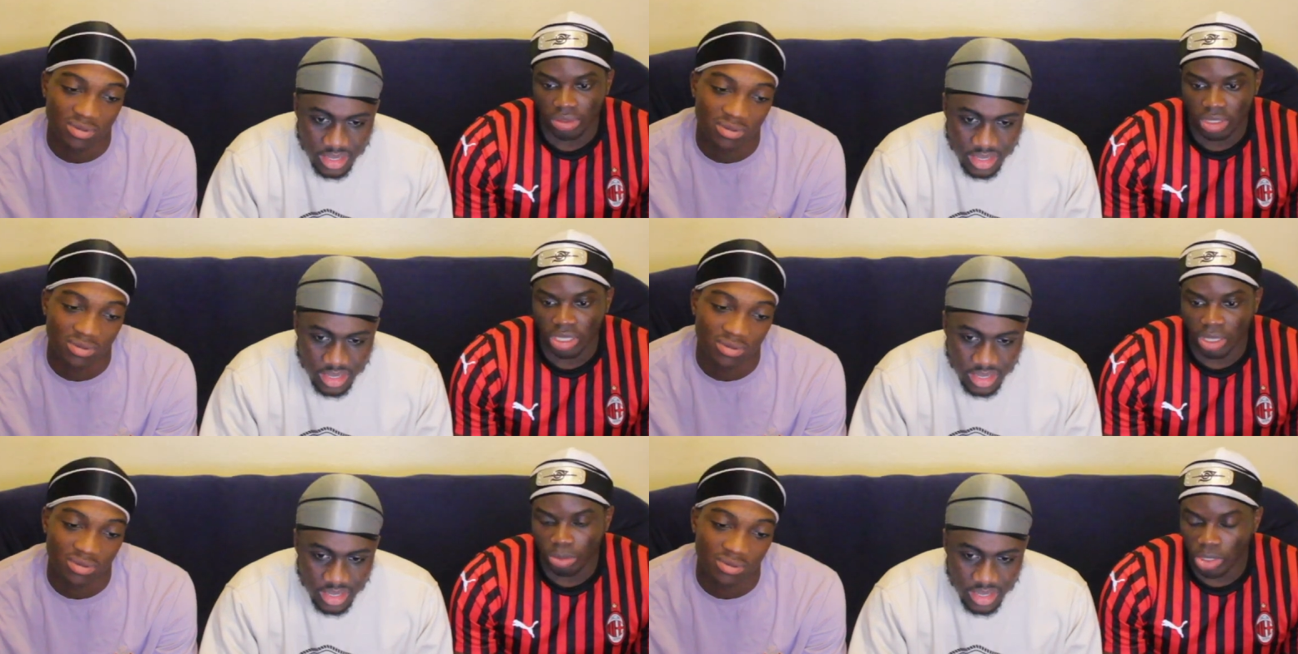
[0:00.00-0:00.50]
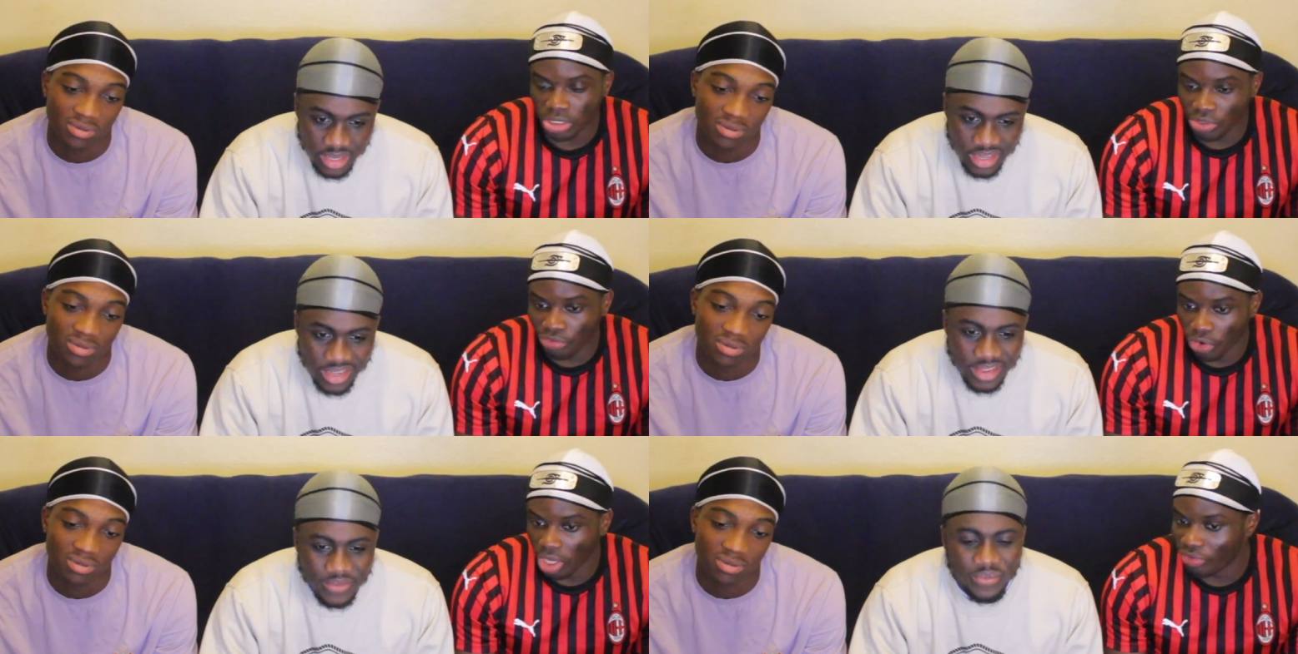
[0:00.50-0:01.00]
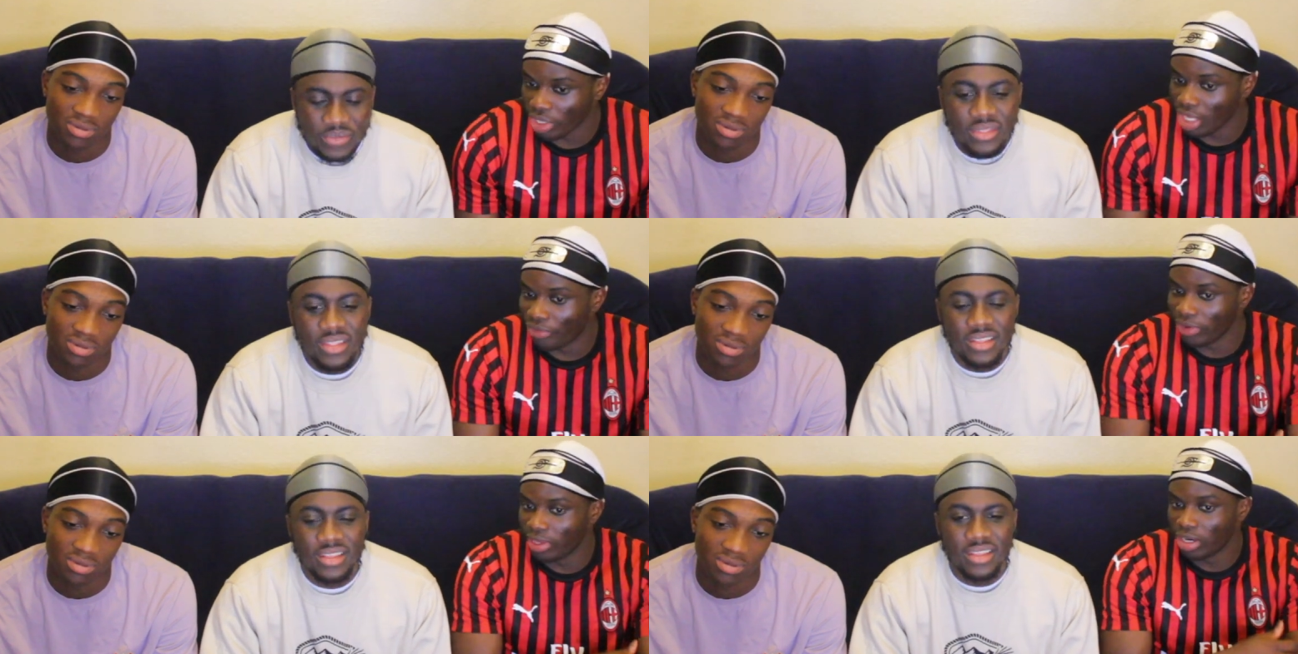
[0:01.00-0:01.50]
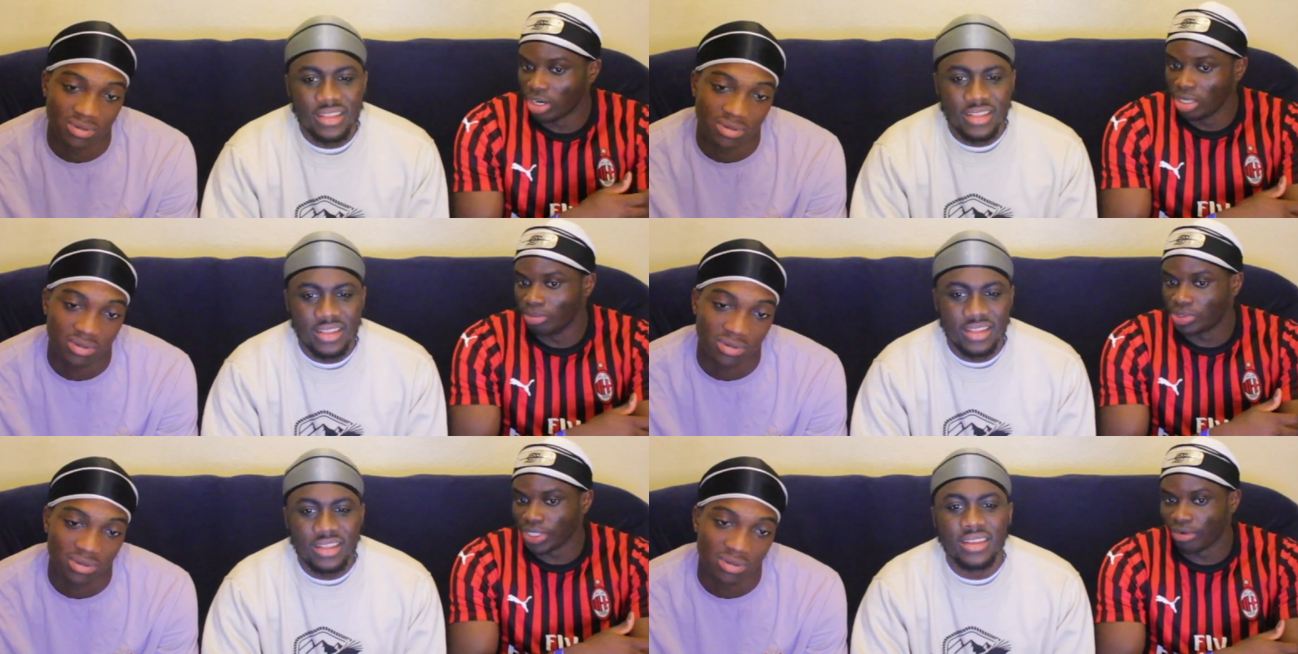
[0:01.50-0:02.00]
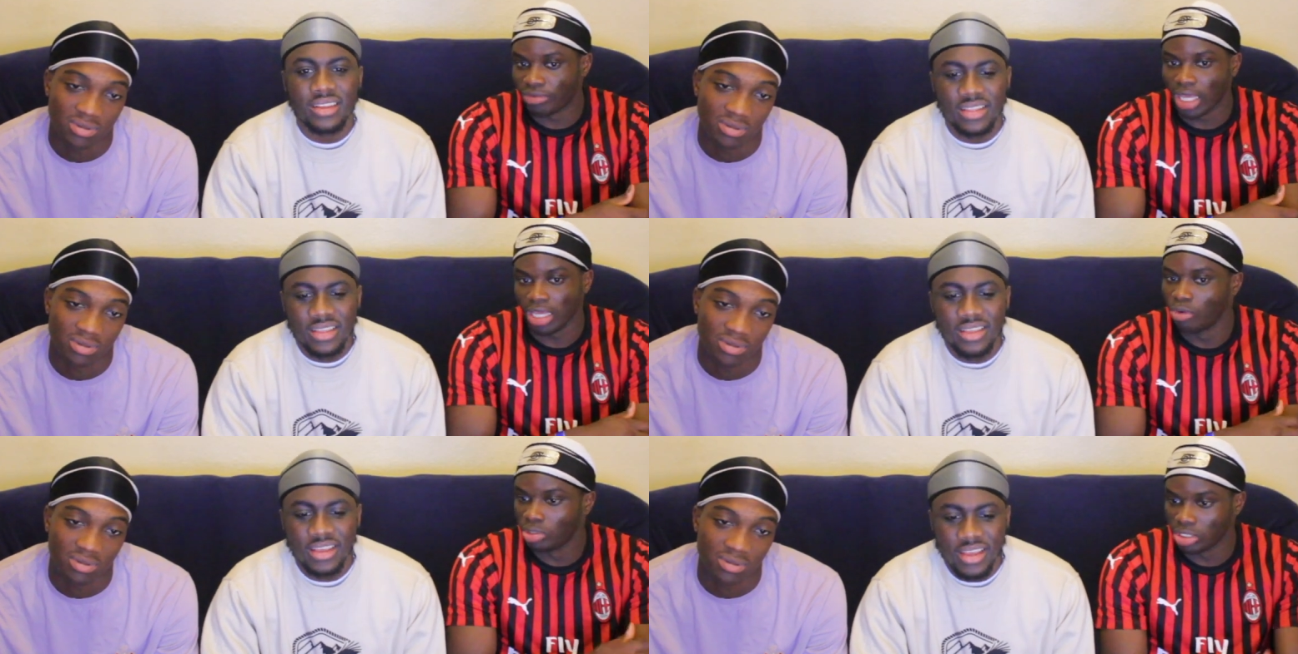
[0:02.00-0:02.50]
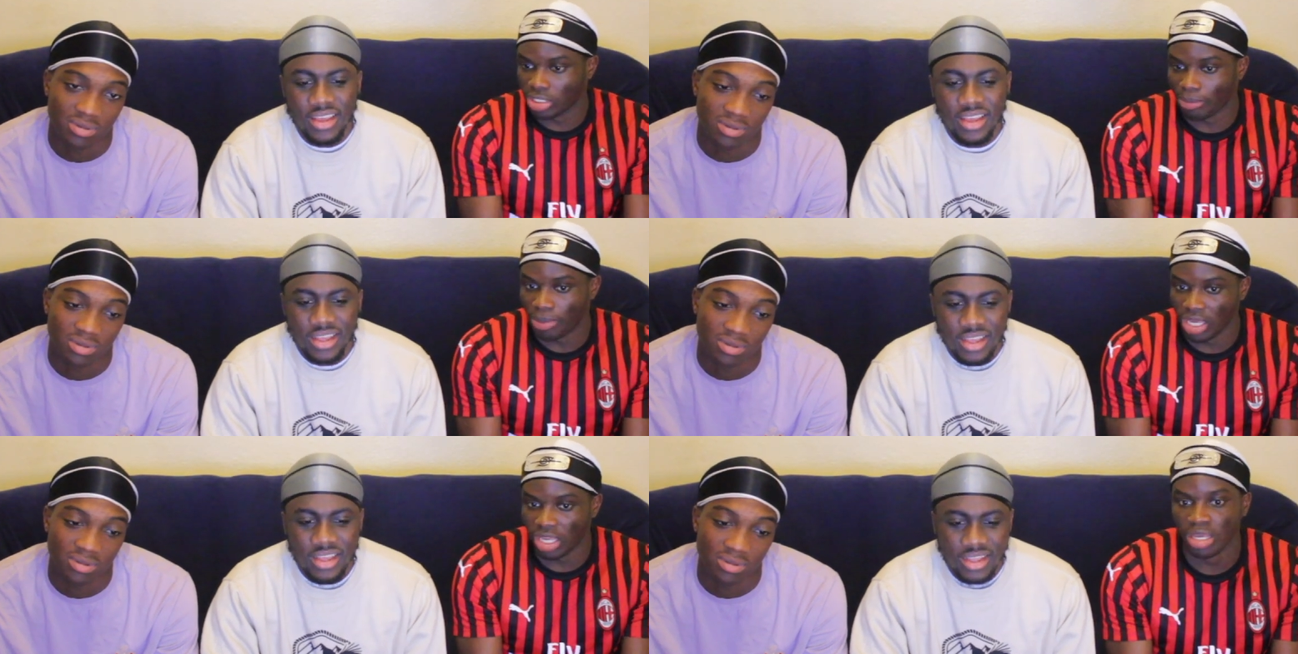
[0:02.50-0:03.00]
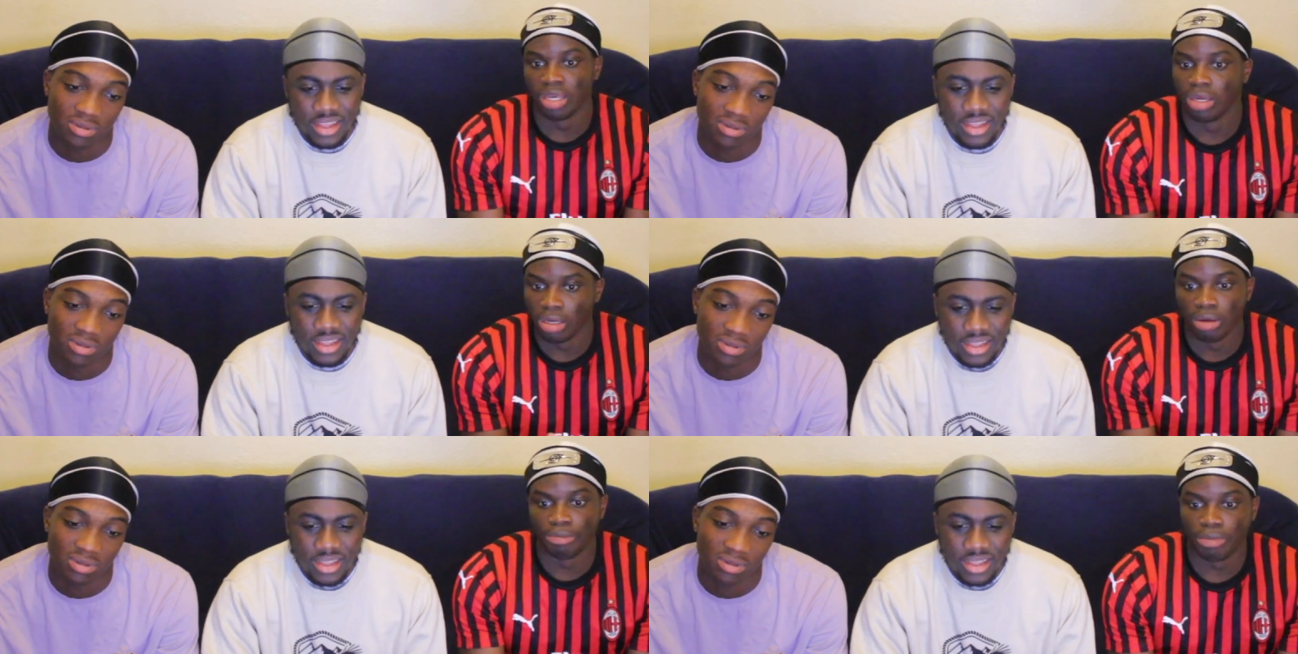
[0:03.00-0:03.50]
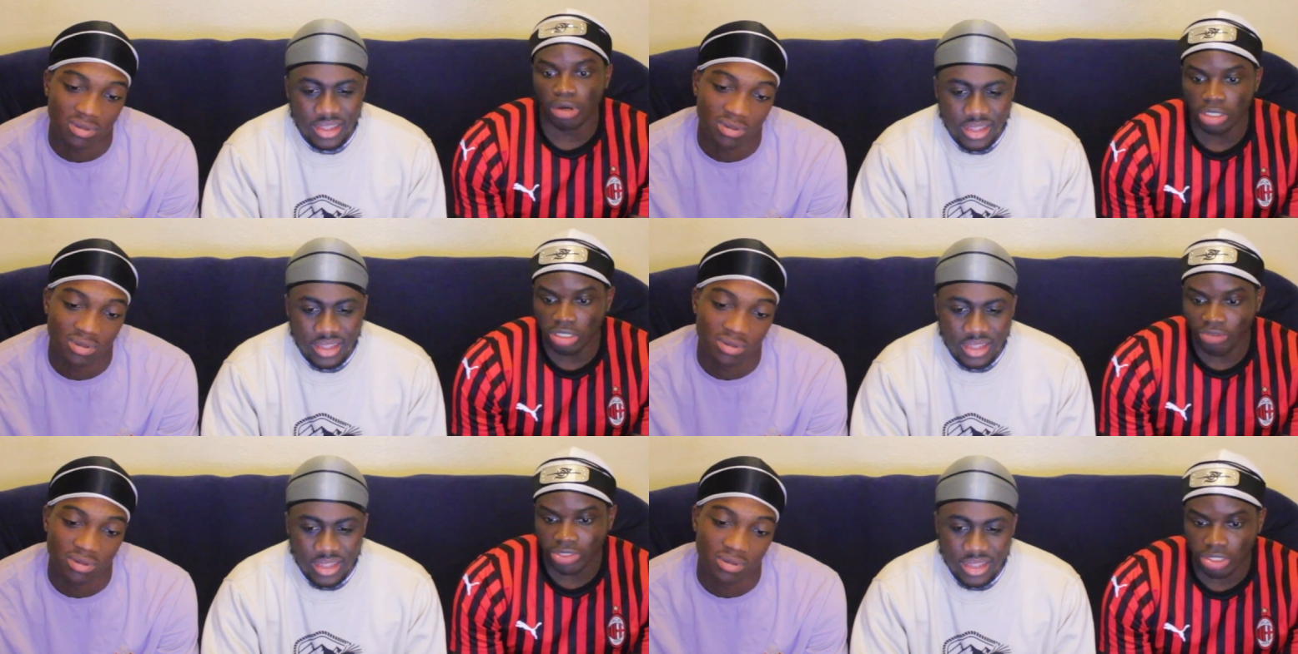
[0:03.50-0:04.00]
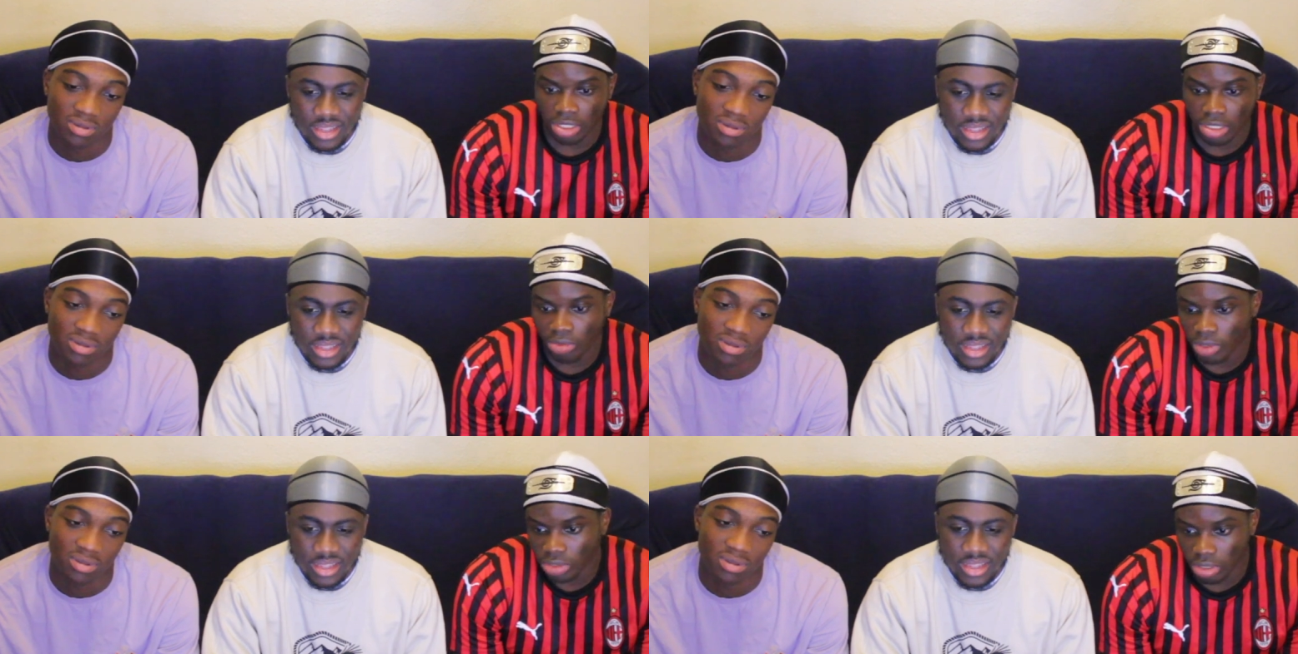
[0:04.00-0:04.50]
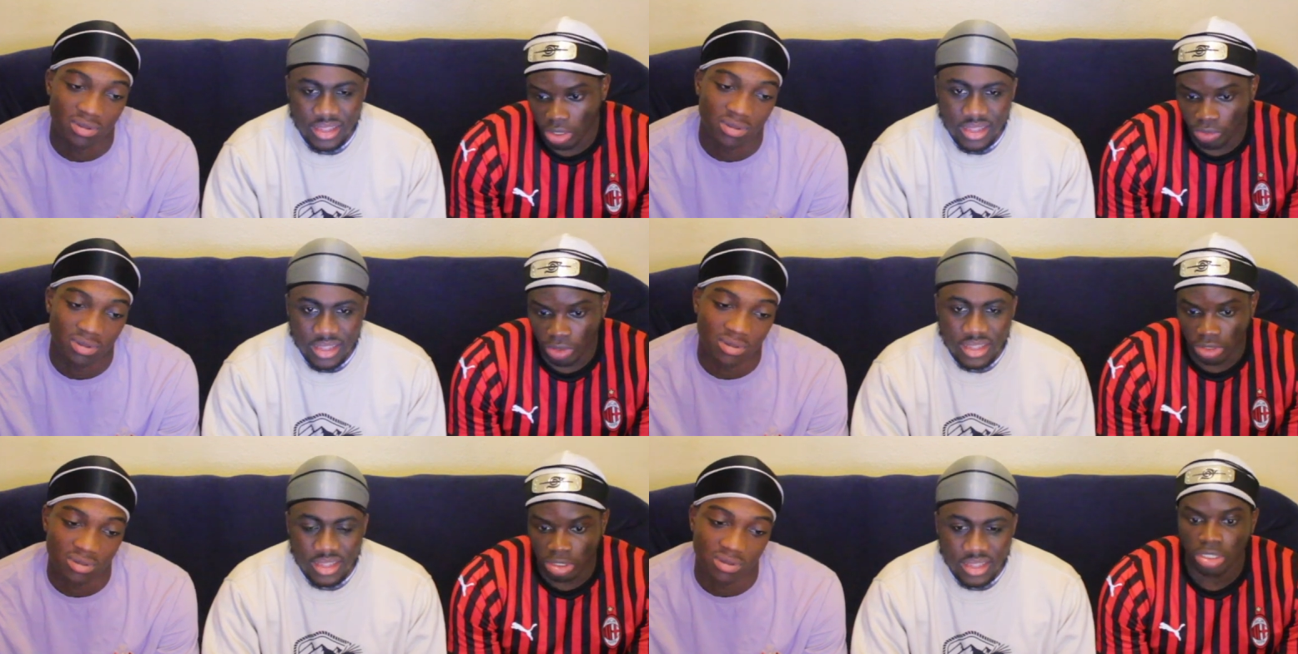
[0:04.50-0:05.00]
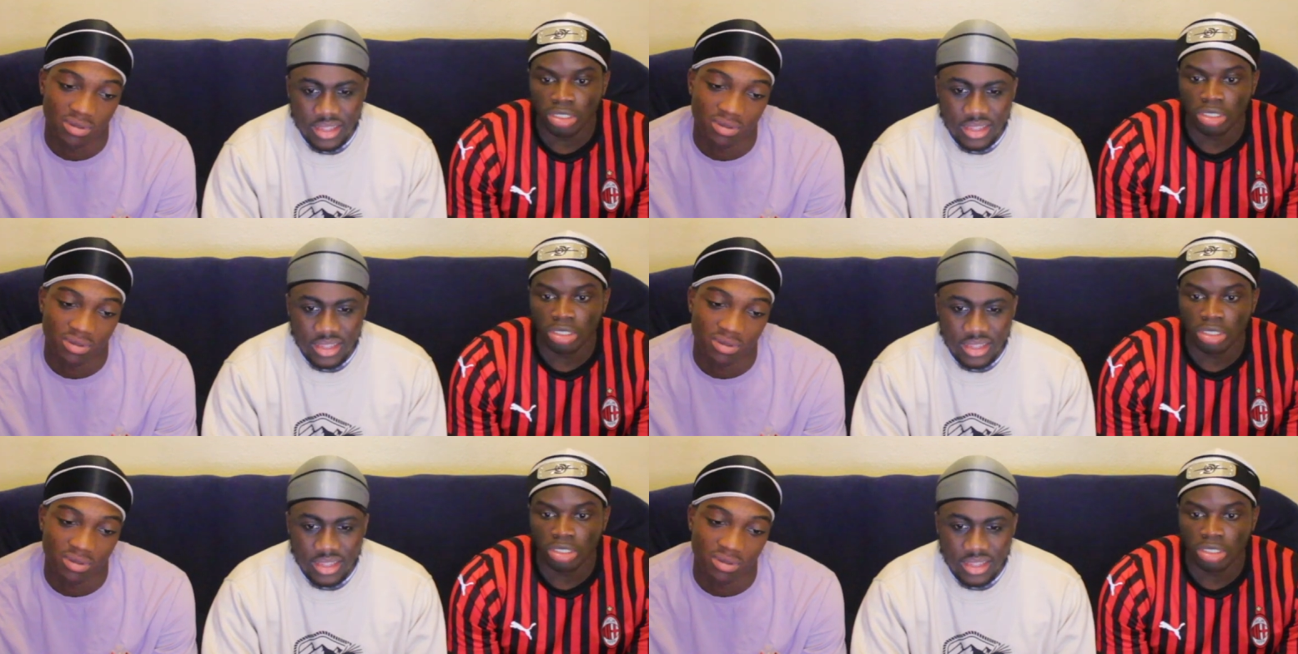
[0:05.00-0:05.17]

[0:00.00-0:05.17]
Speaker 1: Yeah, because he thought if he, if he hurt himself that he would yeah. disappear. But he's obviously the real one, so he won't.